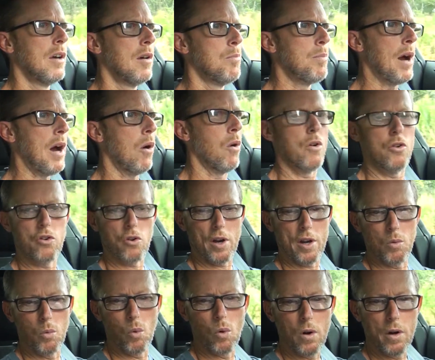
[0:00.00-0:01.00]

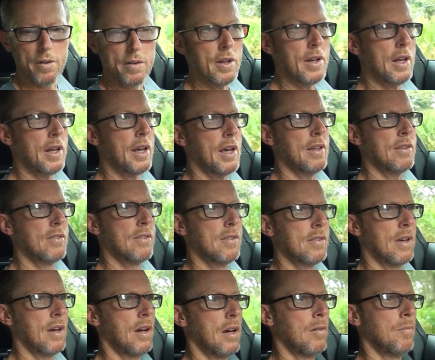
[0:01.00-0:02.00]
powertrain warranty gets
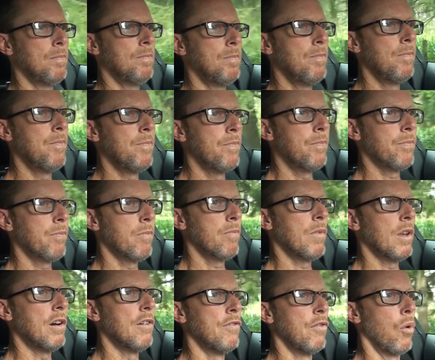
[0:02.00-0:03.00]

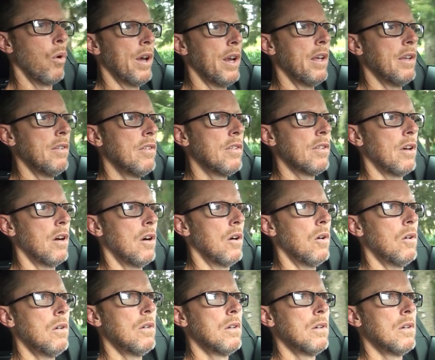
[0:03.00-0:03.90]
voided. So